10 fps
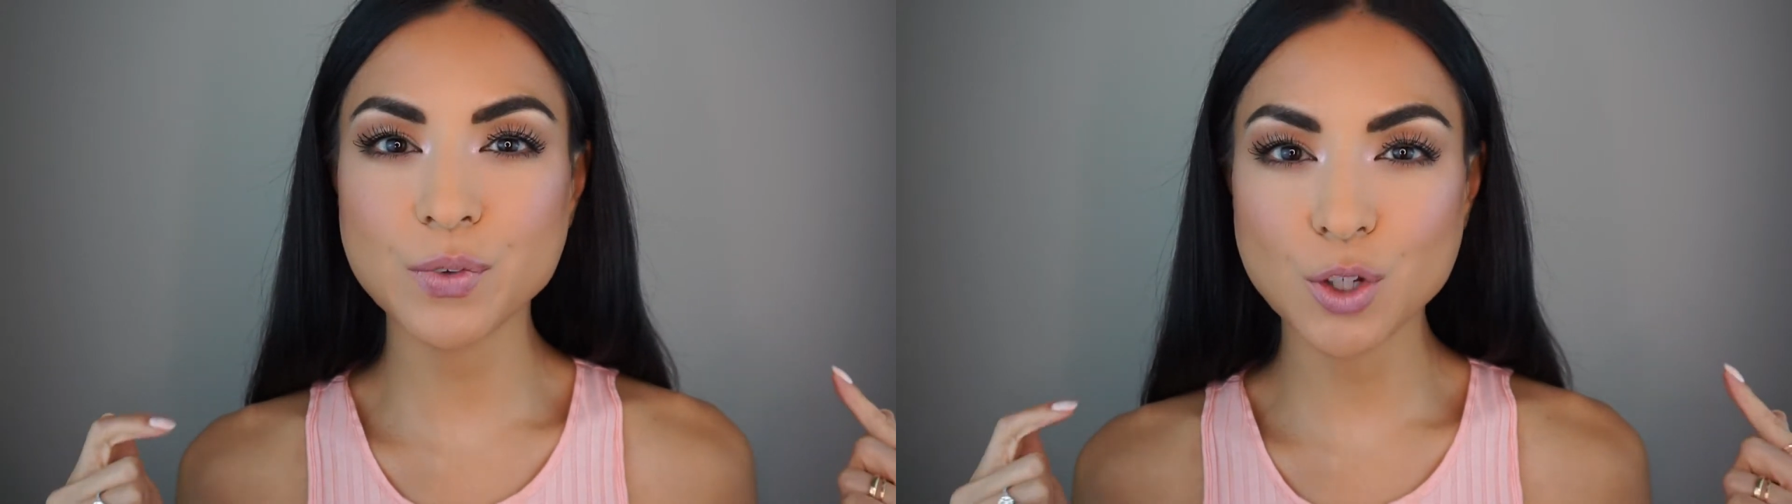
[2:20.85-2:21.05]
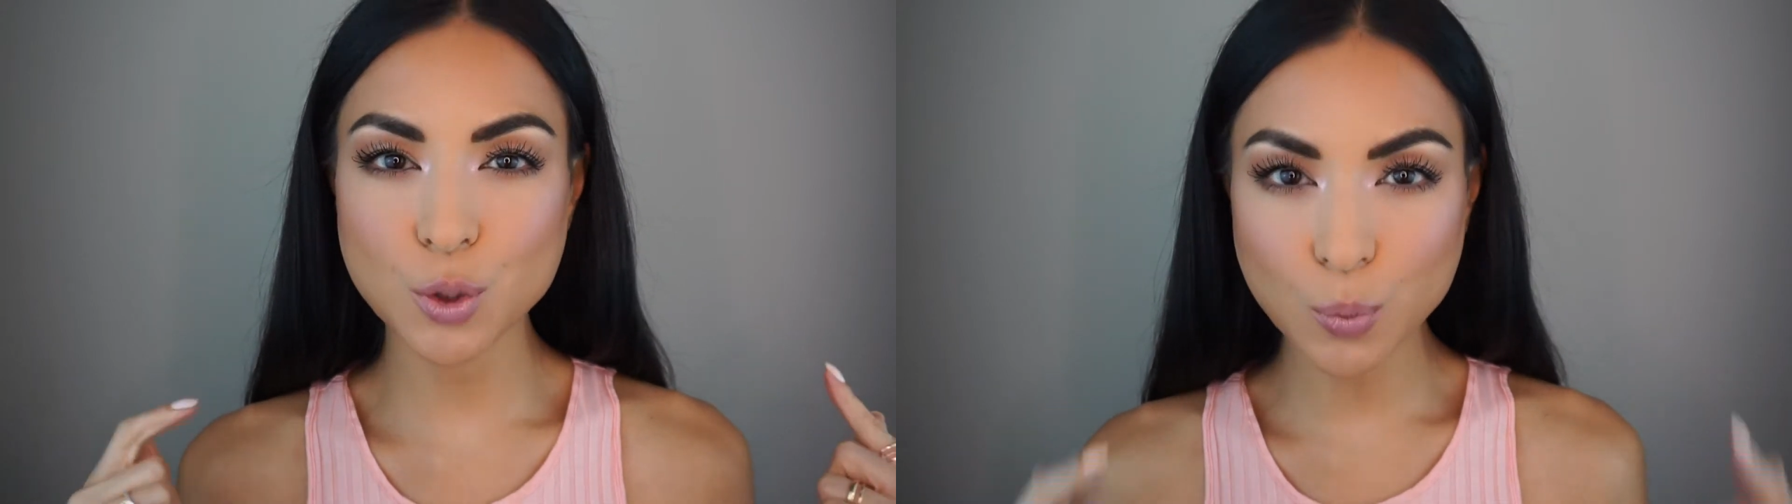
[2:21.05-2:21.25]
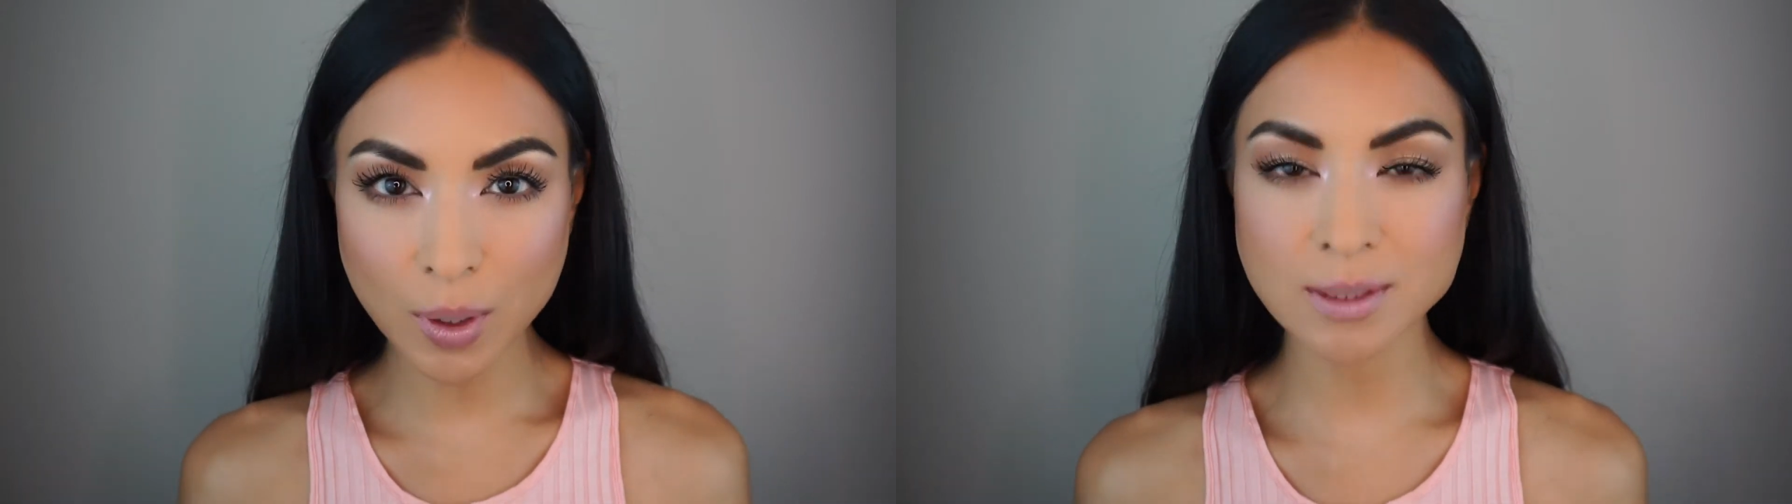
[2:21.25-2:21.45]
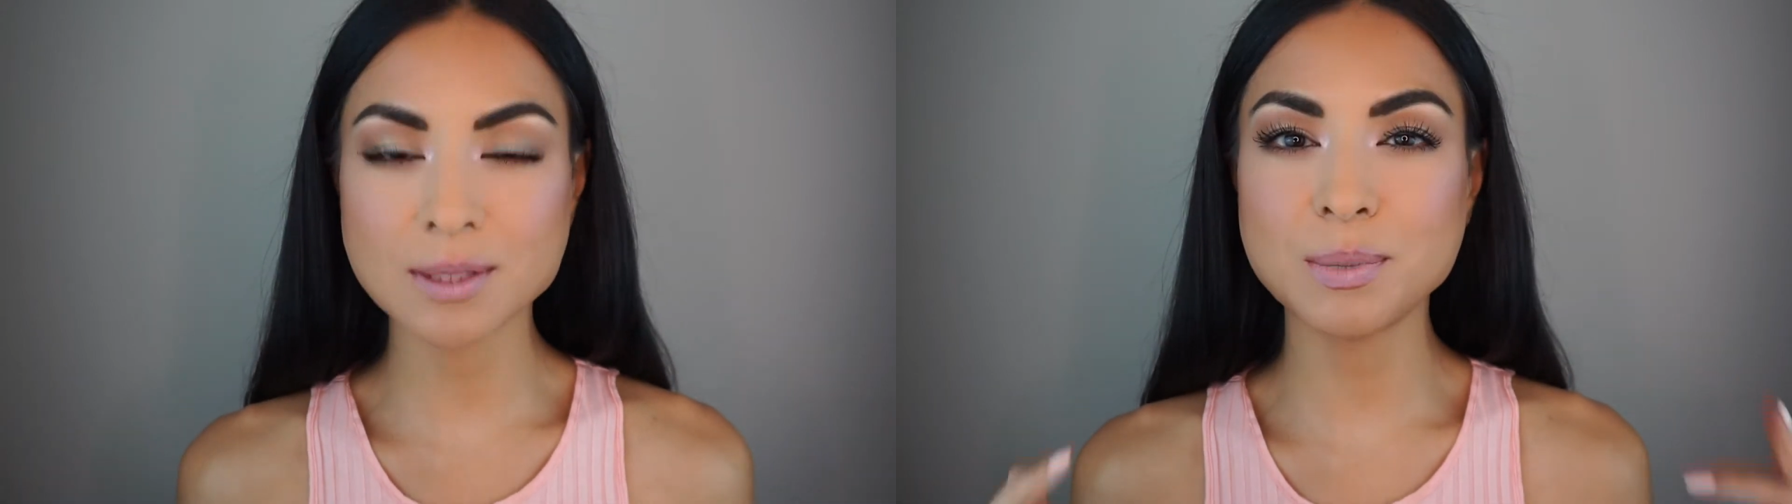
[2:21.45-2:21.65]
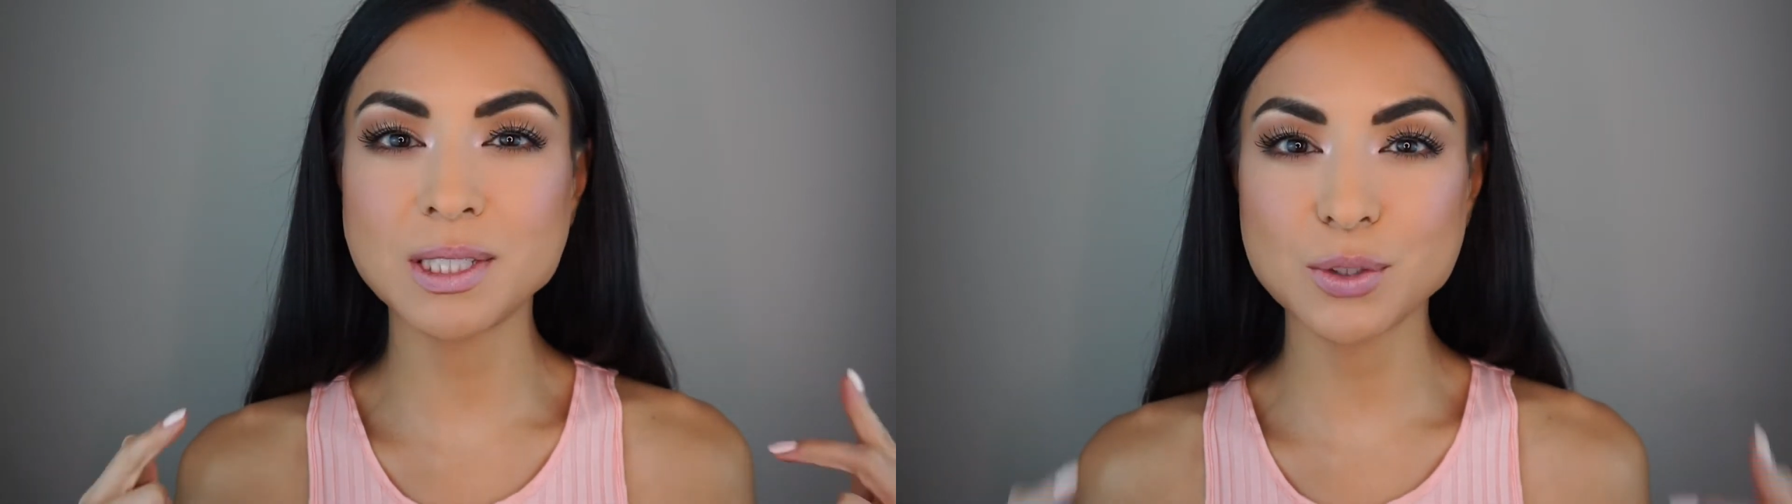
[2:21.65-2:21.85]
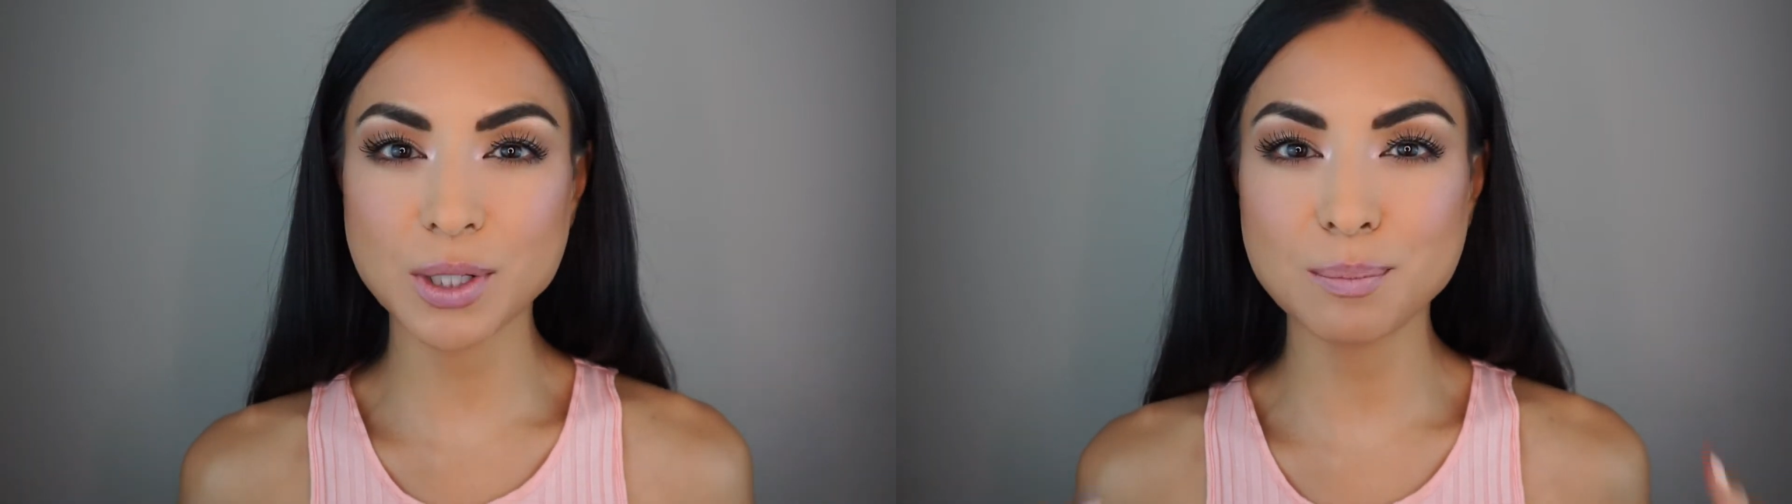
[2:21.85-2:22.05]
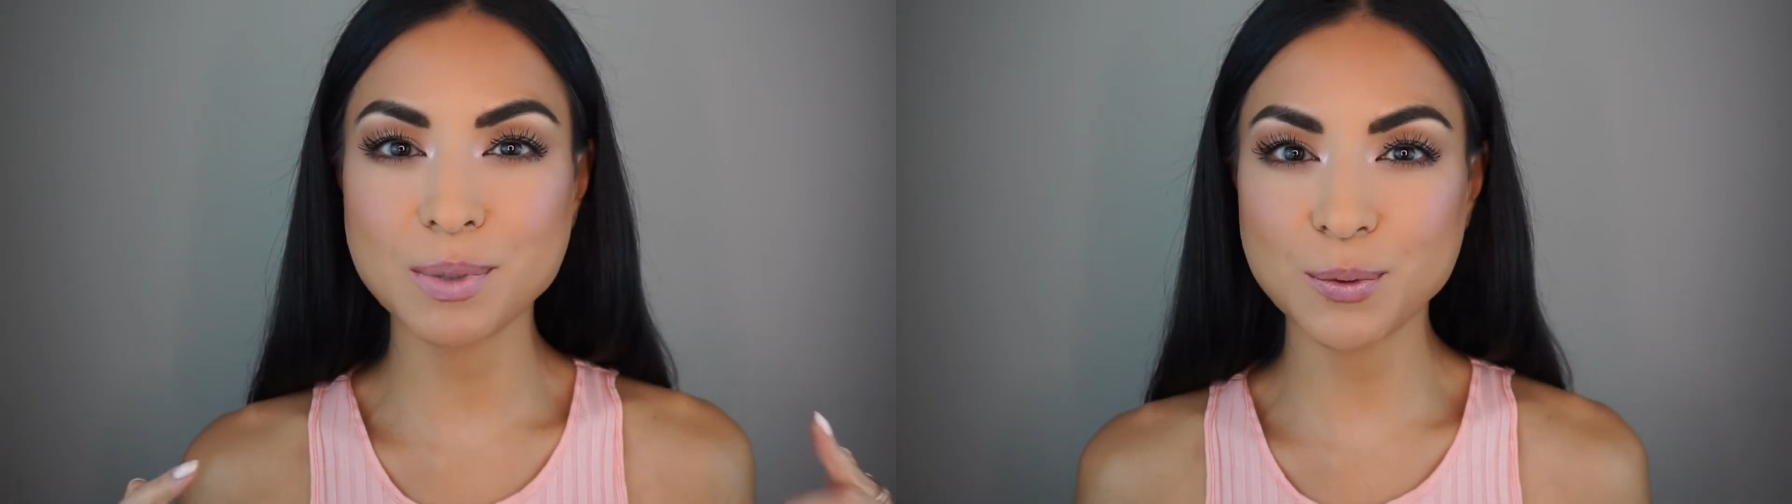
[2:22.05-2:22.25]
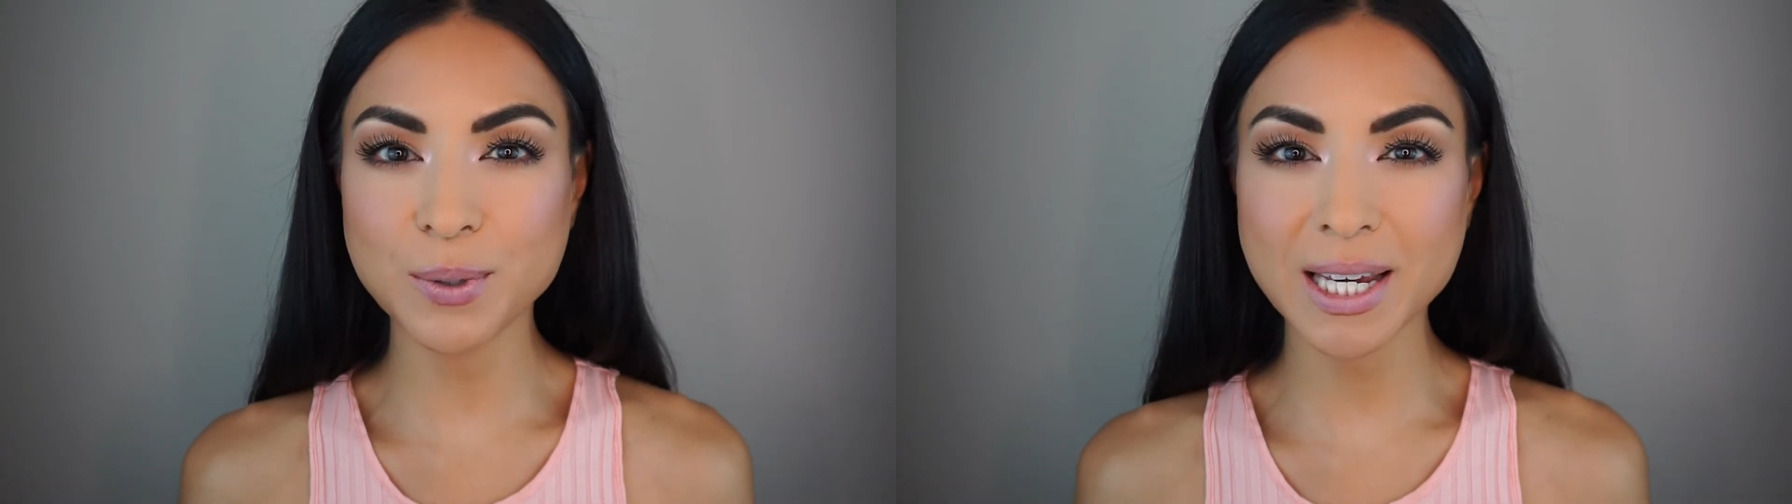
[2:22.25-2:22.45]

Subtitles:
you want me to keep doing